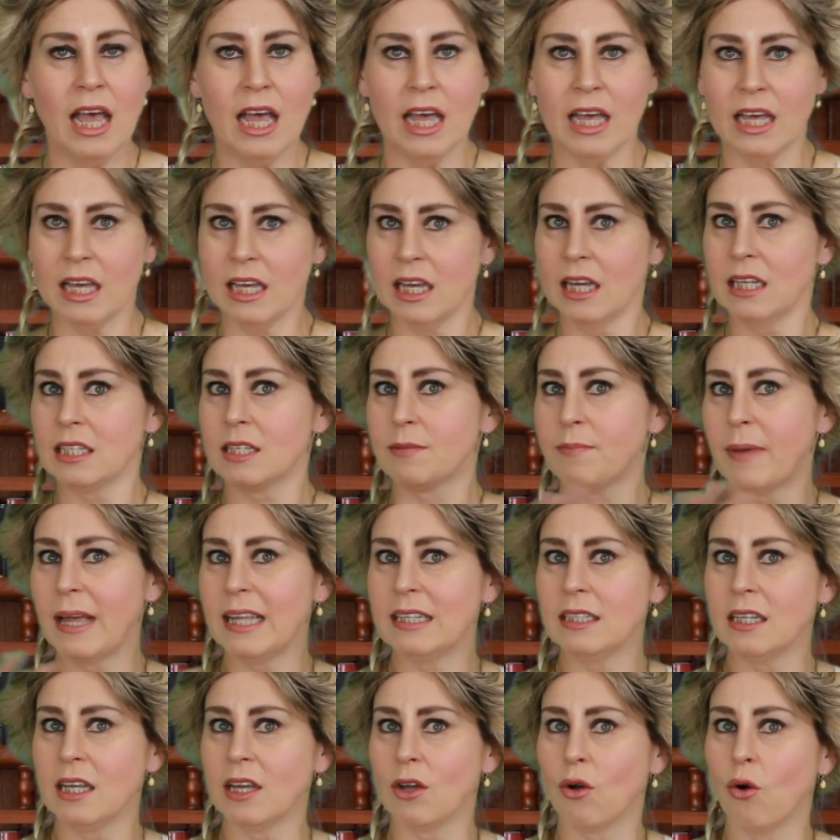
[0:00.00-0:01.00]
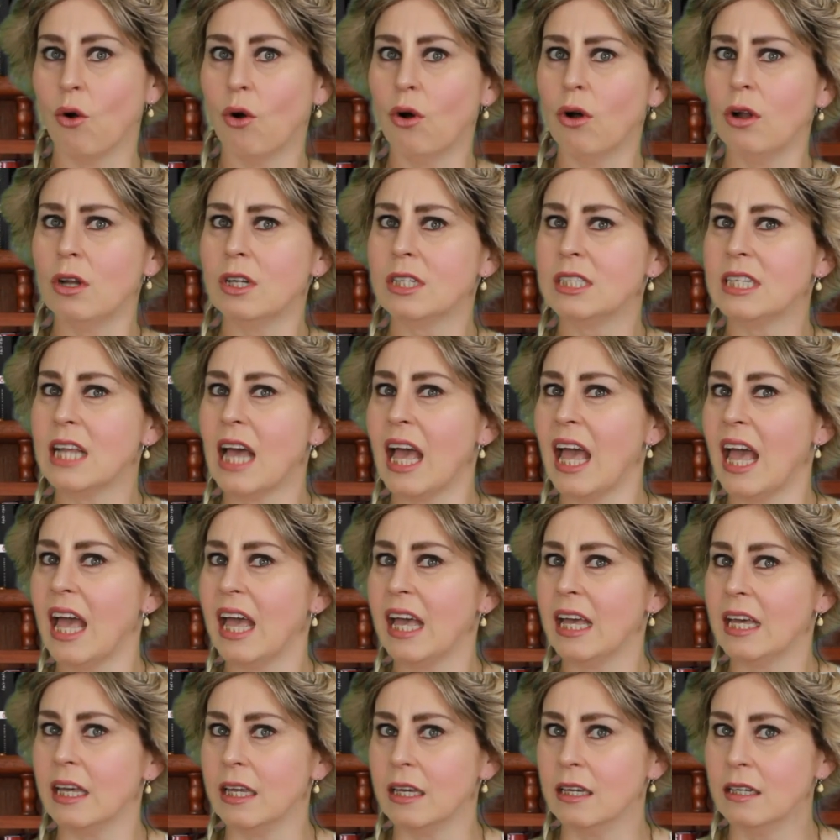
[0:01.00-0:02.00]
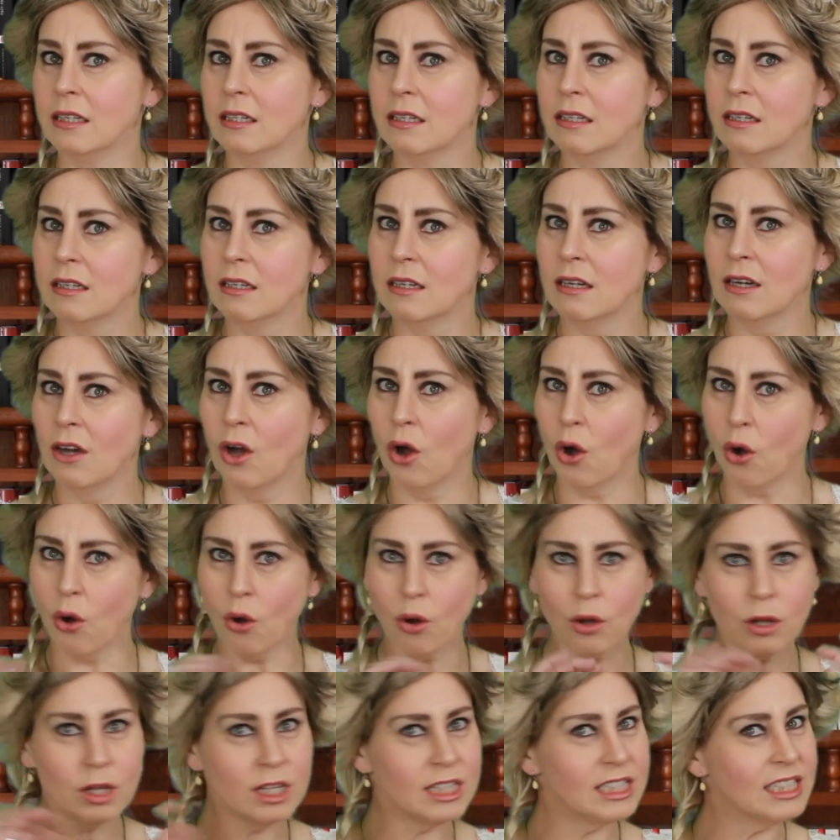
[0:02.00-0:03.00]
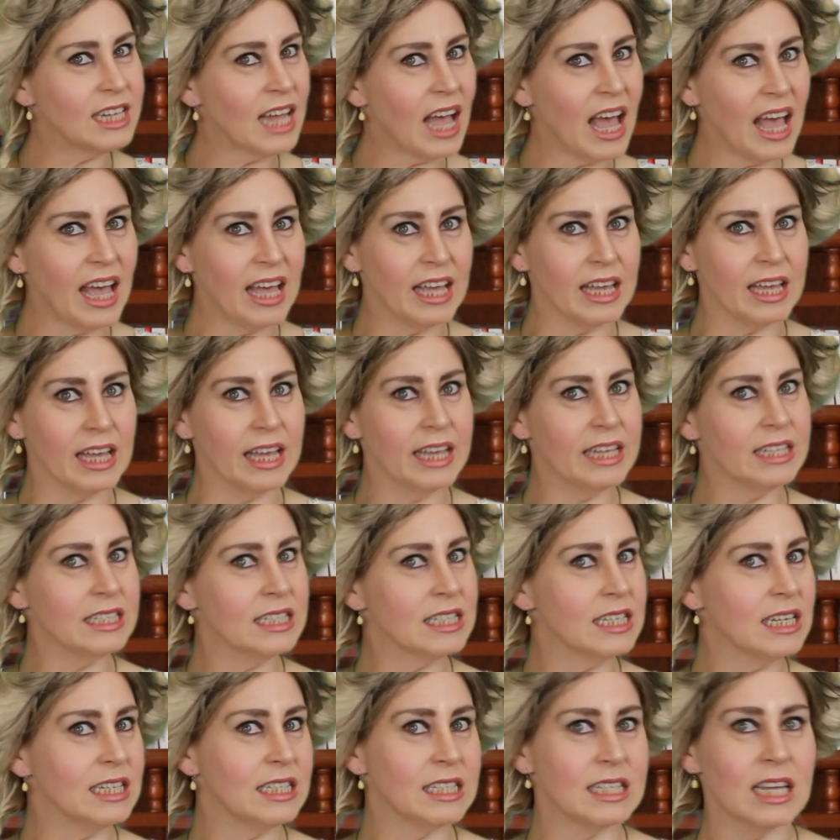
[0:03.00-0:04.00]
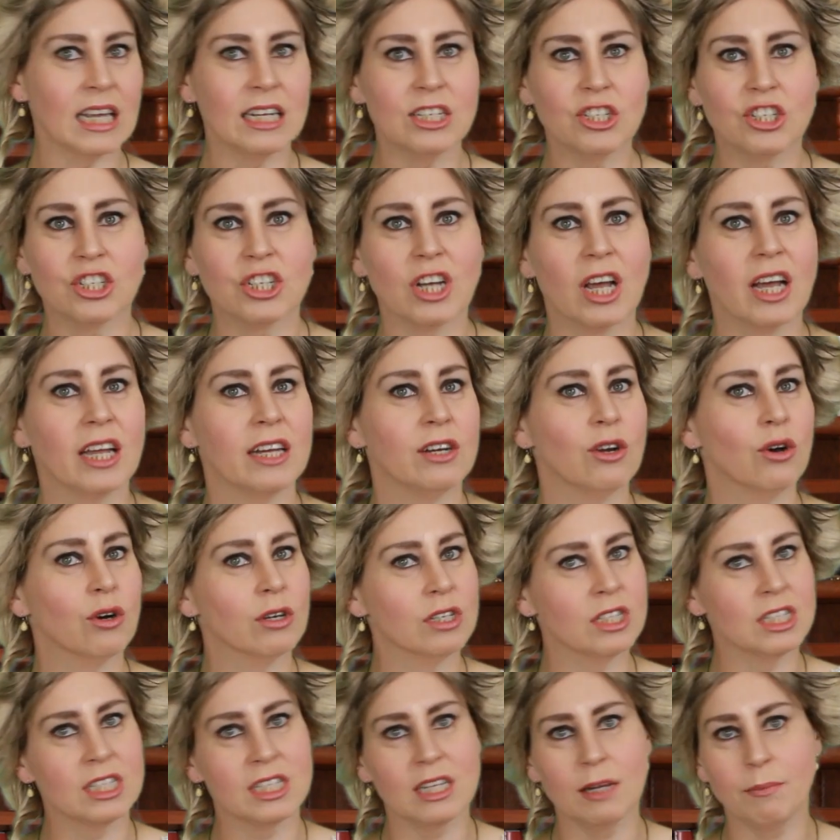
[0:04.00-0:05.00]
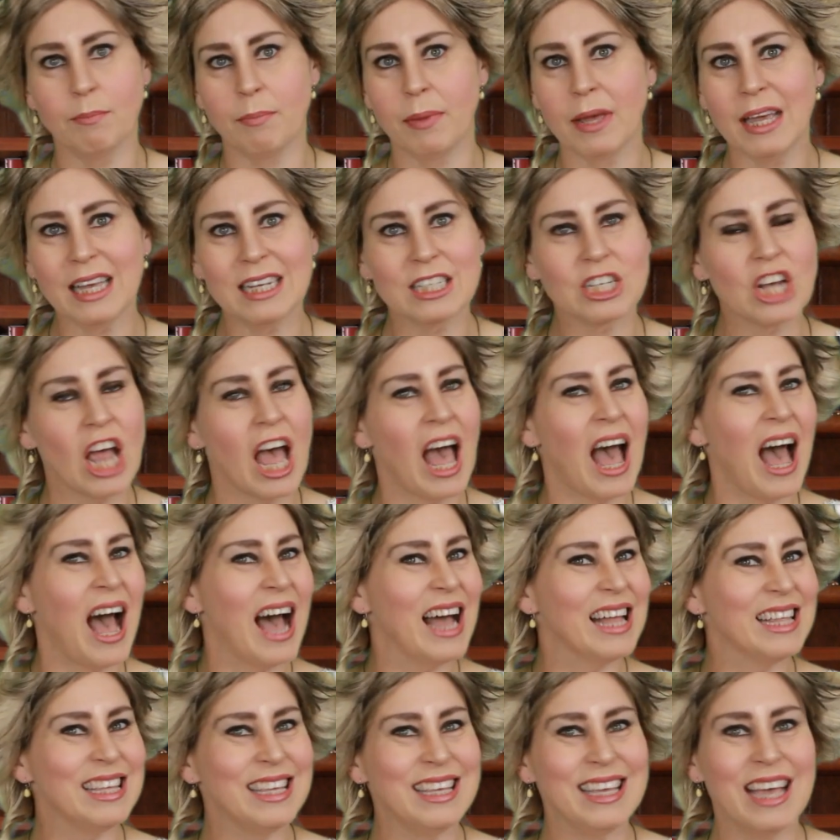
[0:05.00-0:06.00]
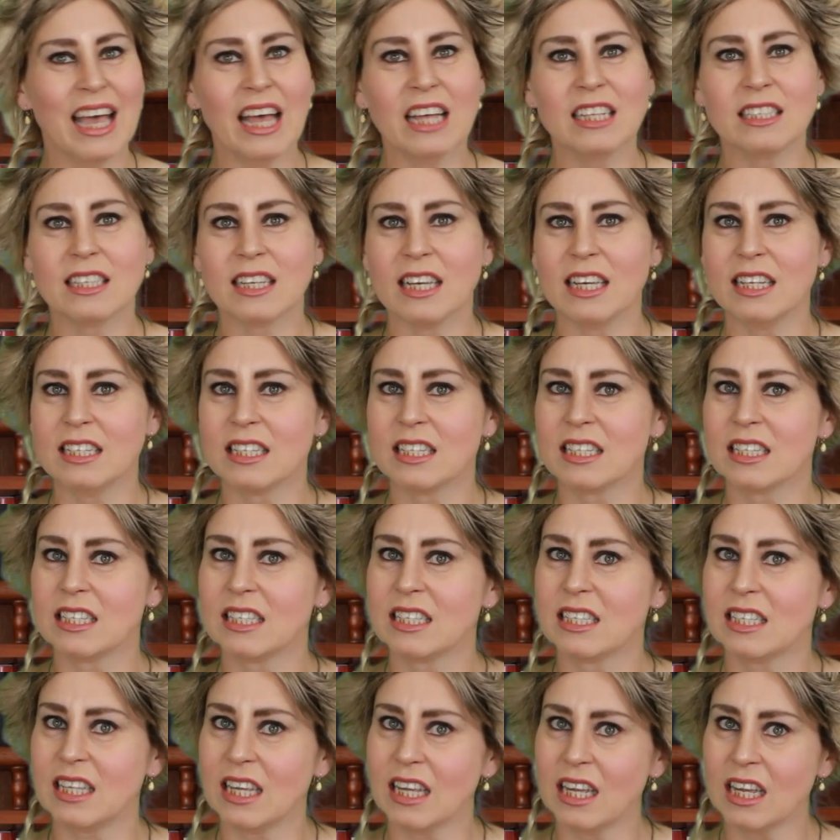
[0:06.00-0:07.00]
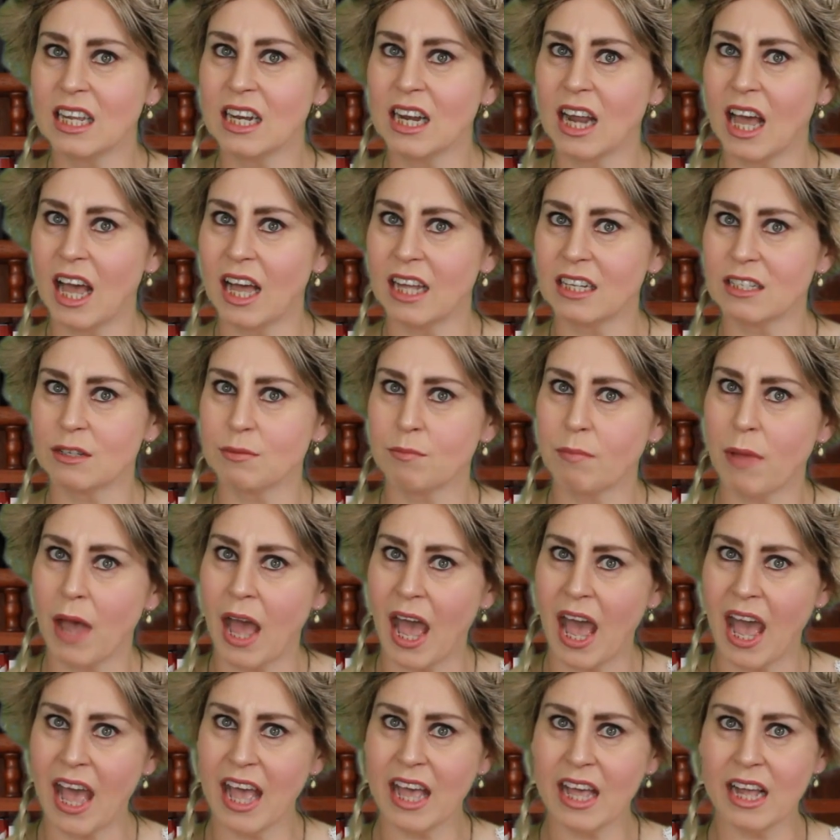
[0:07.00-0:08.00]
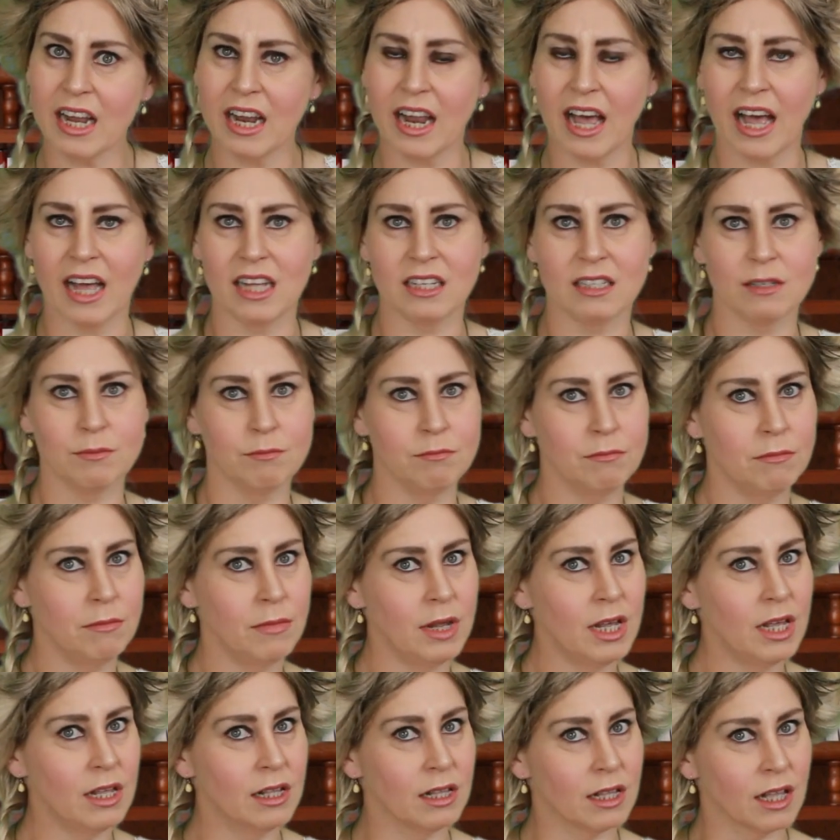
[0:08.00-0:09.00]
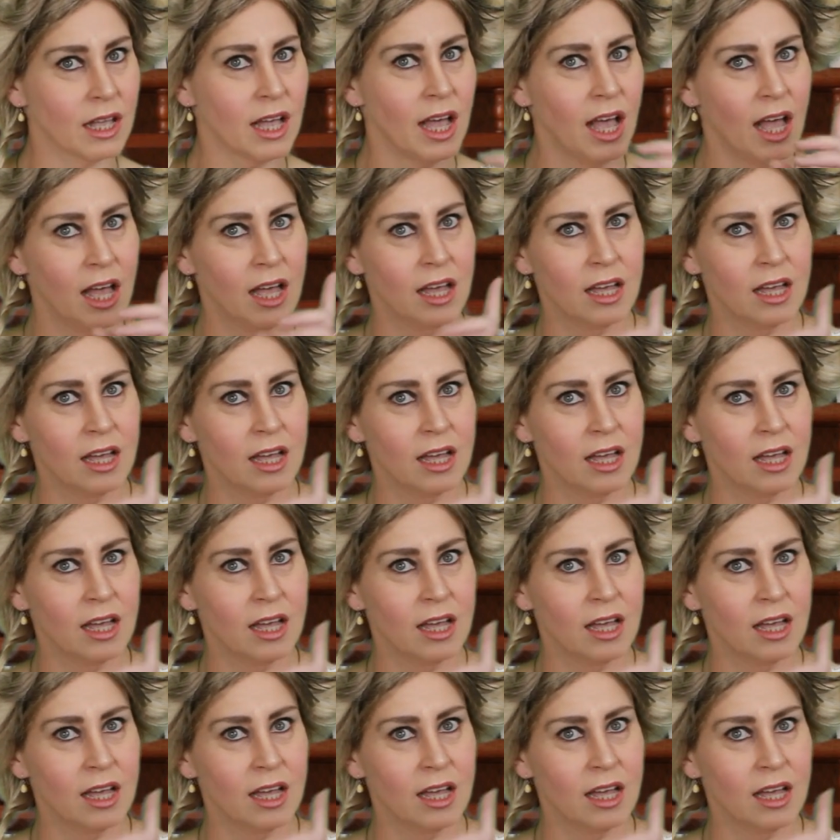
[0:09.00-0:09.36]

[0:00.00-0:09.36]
He is spending all day in the sunshine on the beach, and yet is still as pale as milk.